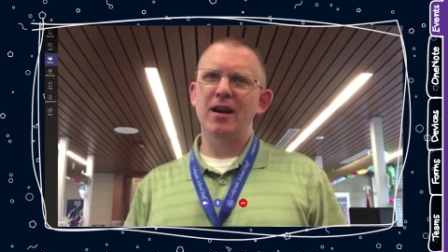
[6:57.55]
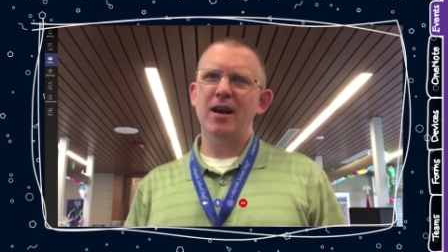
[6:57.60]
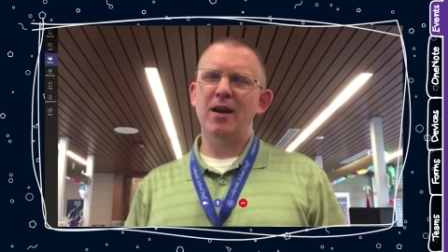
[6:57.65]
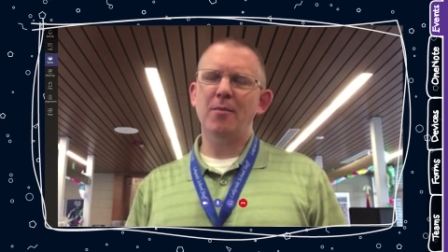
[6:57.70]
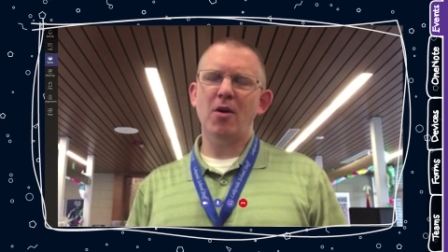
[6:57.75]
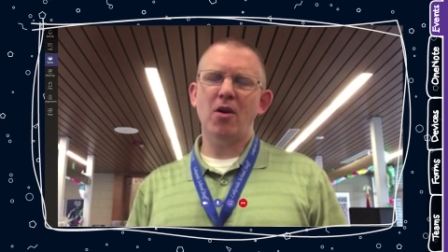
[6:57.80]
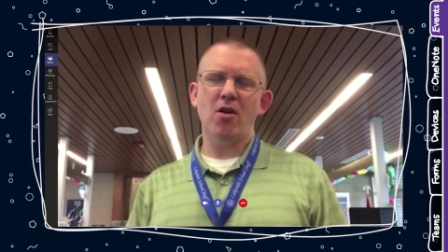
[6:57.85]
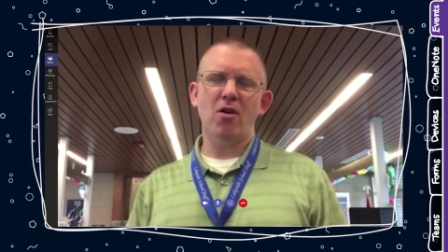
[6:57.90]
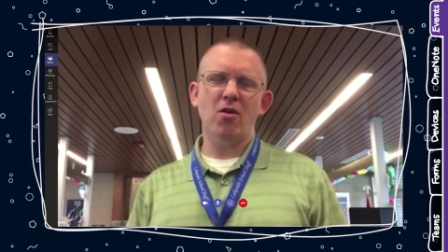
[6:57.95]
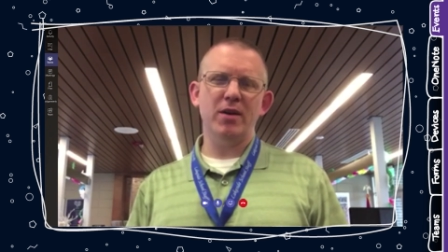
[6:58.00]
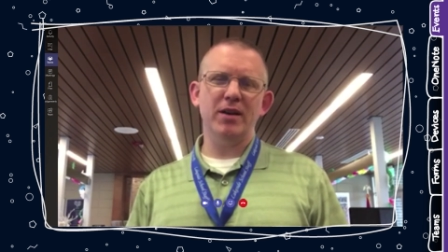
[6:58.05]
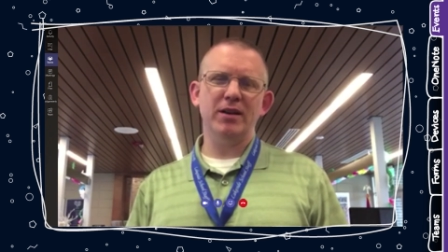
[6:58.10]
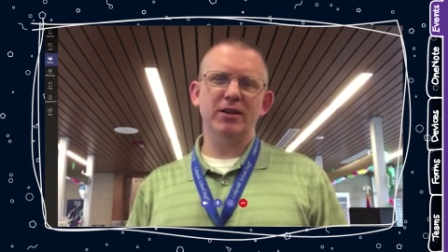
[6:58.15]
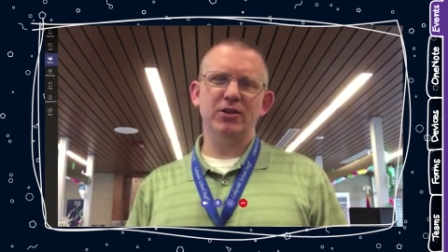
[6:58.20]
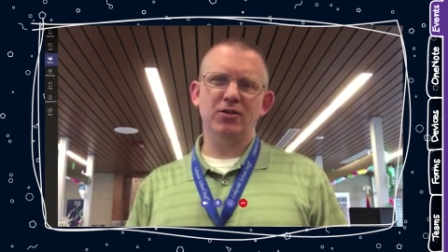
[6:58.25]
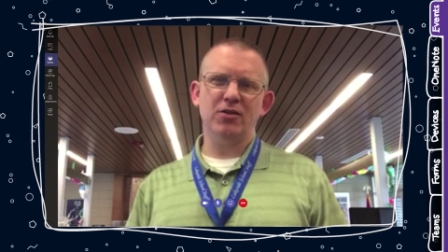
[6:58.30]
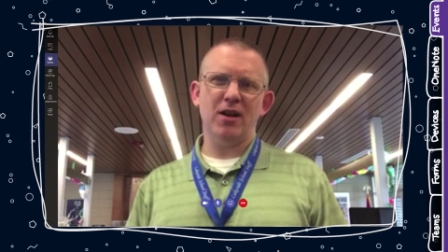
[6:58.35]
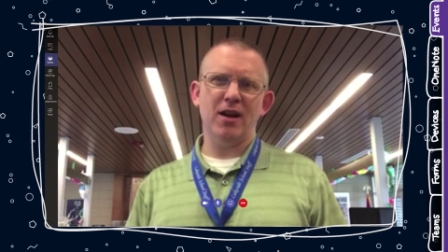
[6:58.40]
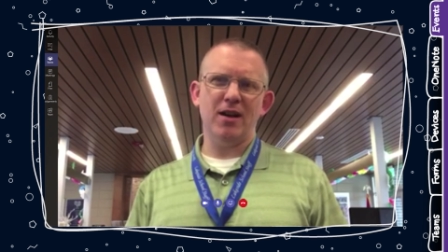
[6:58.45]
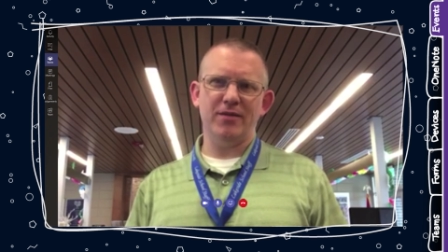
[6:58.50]
I'm
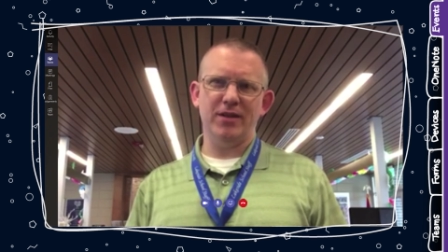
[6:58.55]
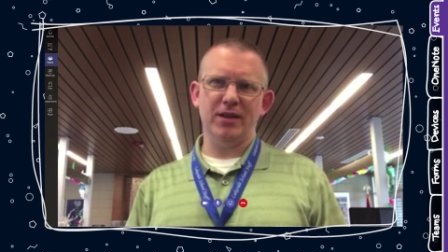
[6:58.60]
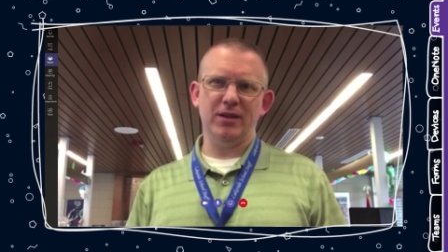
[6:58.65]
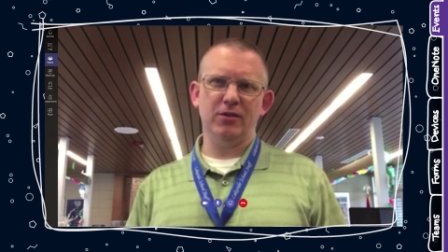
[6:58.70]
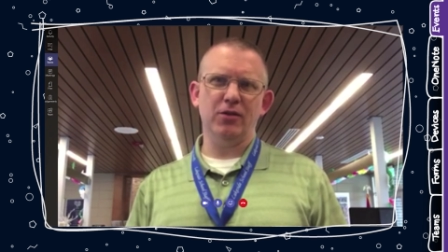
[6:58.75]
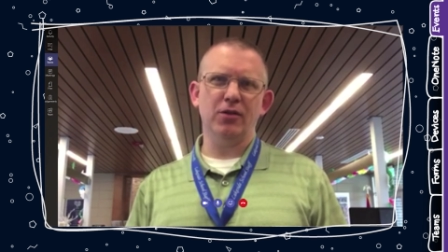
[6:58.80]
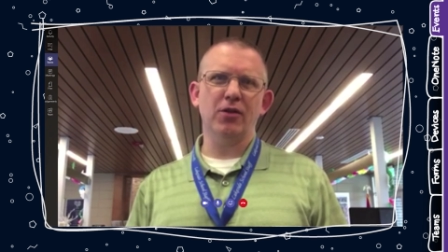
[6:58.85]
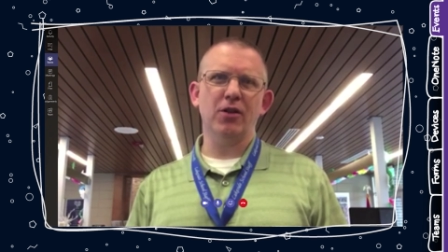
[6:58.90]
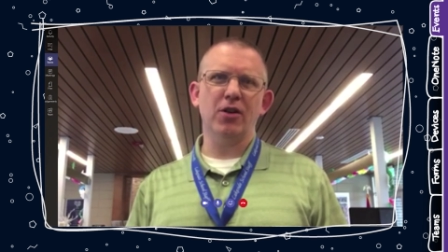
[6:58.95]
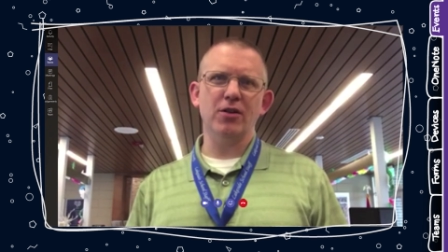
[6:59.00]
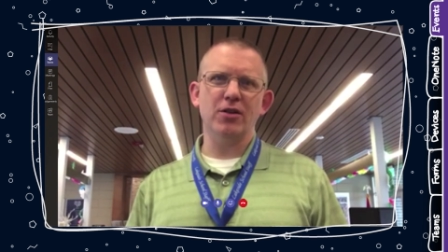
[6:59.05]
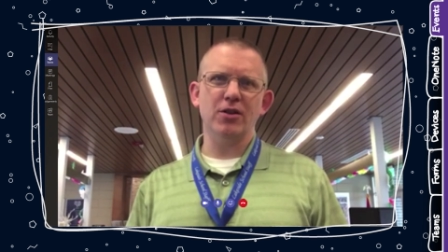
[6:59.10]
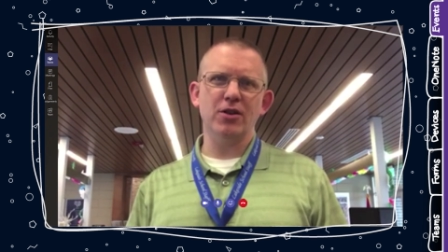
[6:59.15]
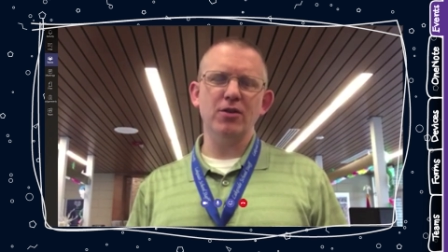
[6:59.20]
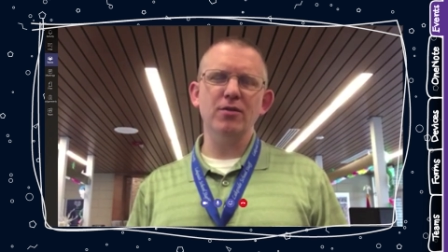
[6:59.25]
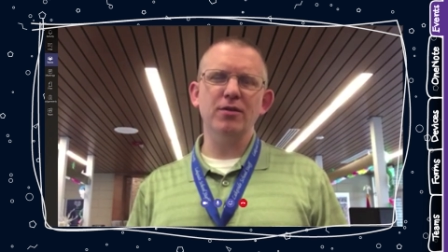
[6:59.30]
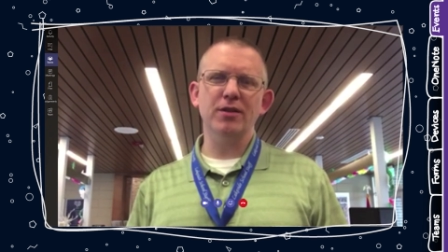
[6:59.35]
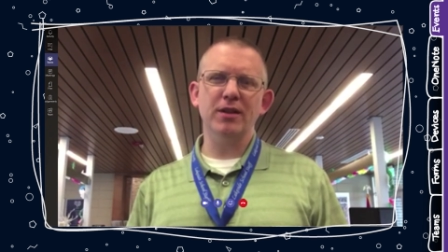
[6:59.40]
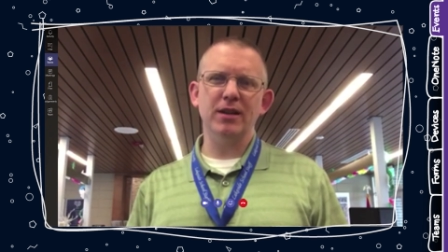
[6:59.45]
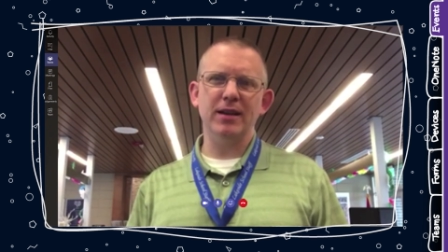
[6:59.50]
always striving to learn
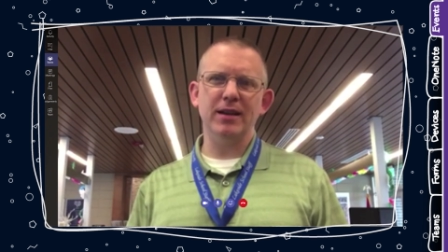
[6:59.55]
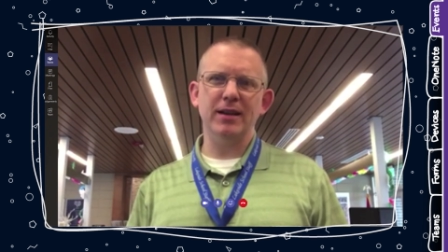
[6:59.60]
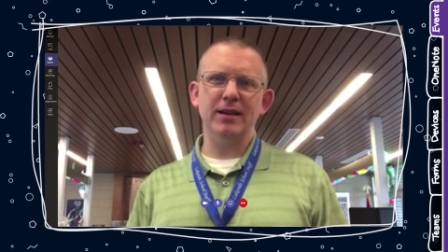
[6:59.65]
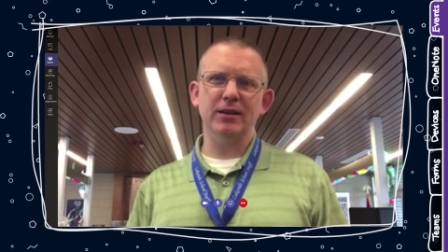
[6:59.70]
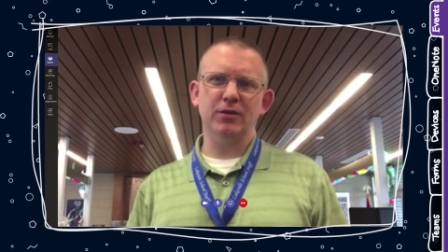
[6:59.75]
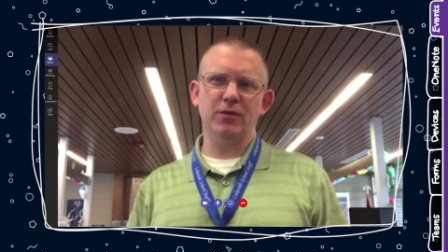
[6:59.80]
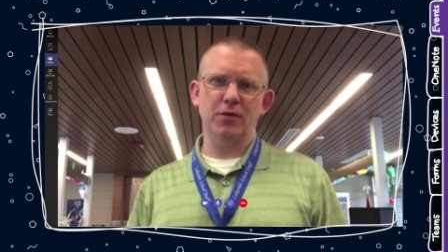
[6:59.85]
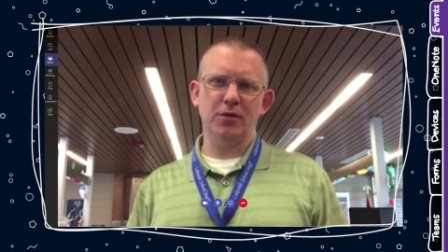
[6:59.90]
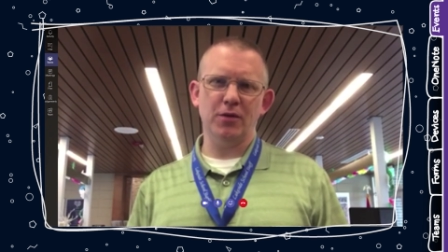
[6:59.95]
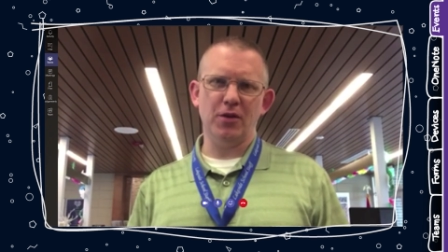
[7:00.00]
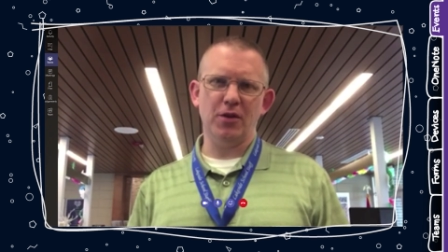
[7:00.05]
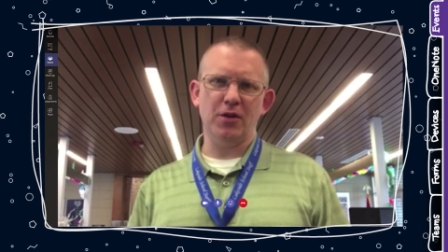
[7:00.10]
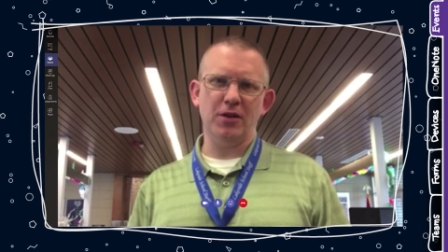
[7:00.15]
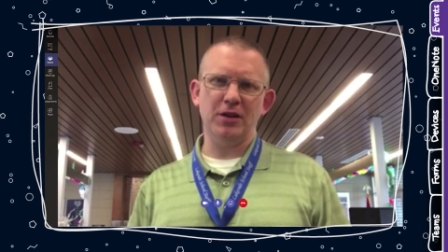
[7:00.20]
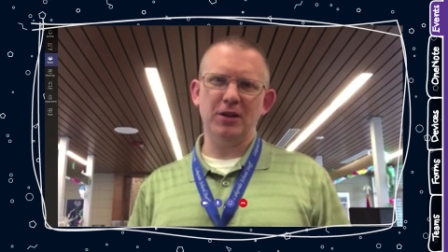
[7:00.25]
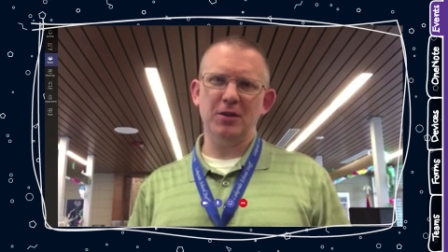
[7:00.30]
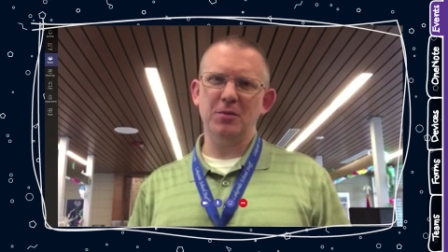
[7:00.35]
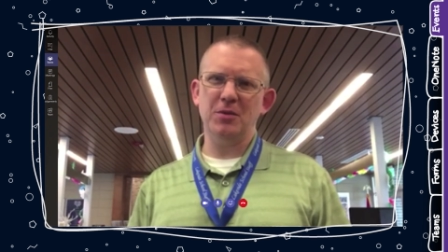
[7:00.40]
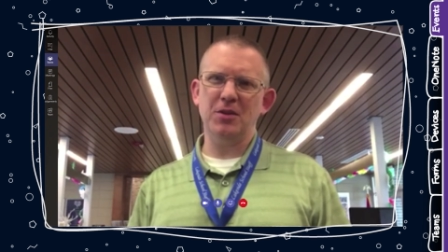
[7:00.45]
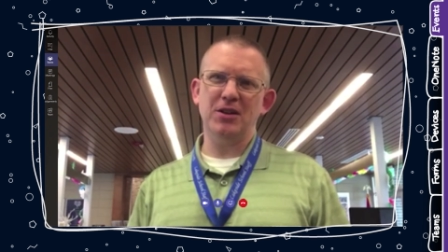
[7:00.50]
new things for the
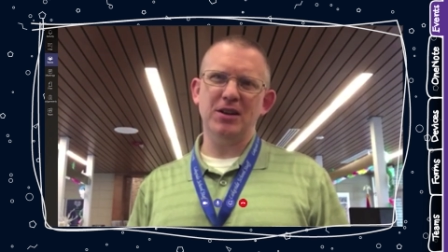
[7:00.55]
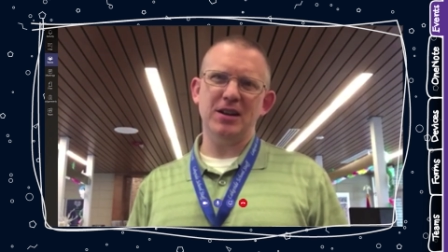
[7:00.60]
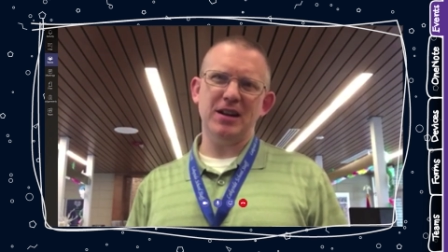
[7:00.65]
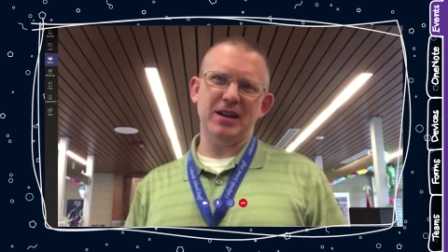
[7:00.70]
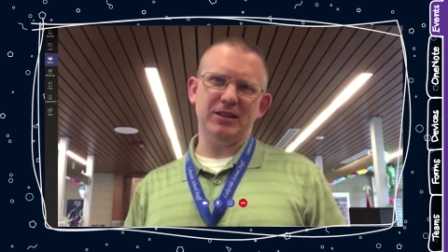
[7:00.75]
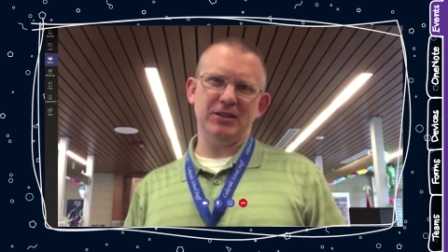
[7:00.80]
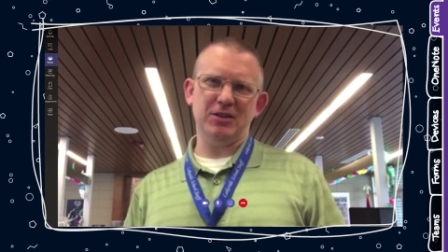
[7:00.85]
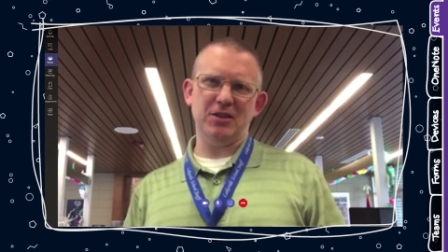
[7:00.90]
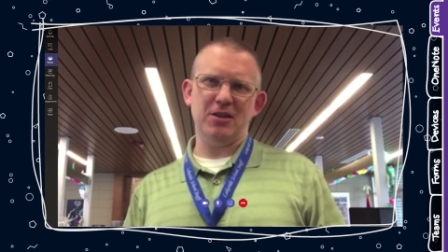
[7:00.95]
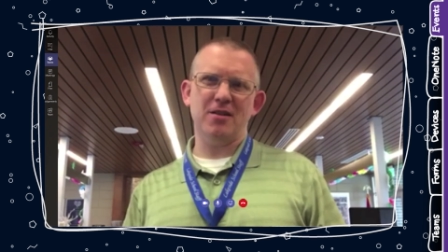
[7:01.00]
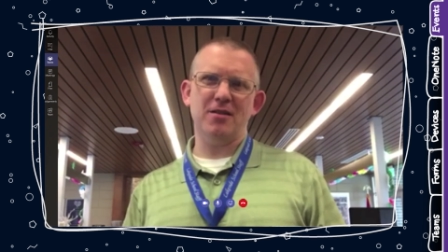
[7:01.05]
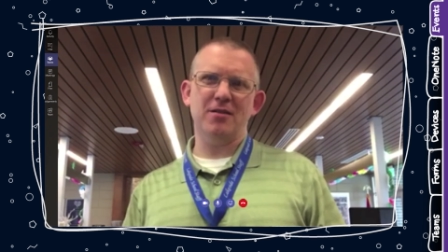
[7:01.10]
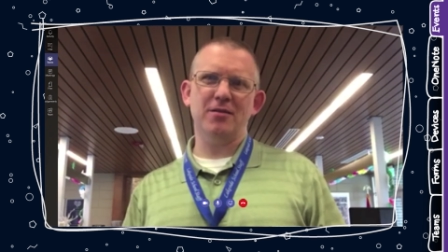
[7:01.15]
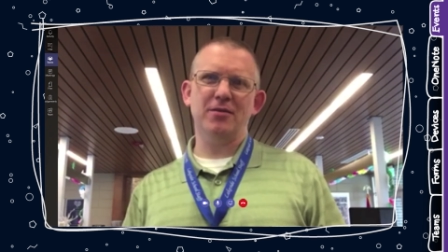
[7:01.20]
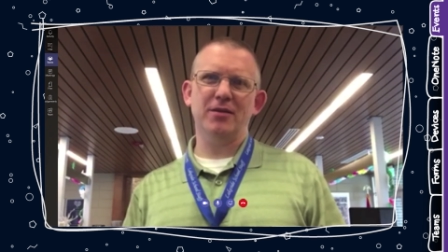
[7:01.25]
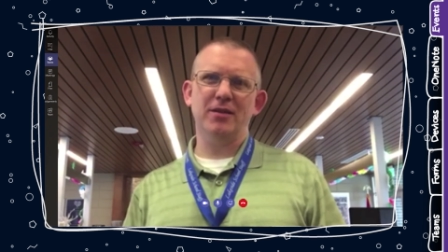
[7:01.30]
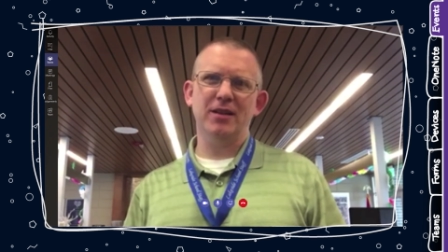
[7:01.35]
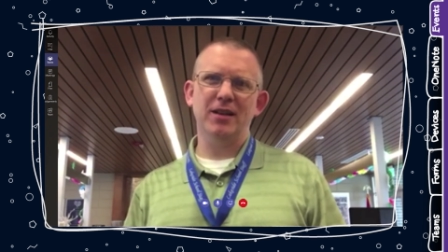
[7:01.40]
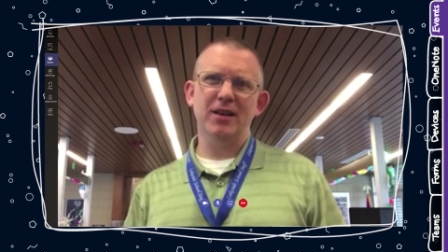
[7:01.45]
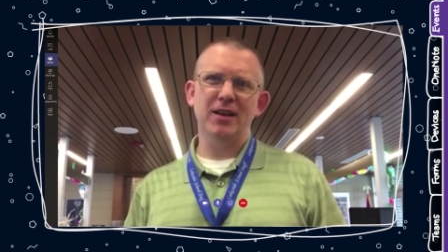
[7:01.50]
learning community I serve.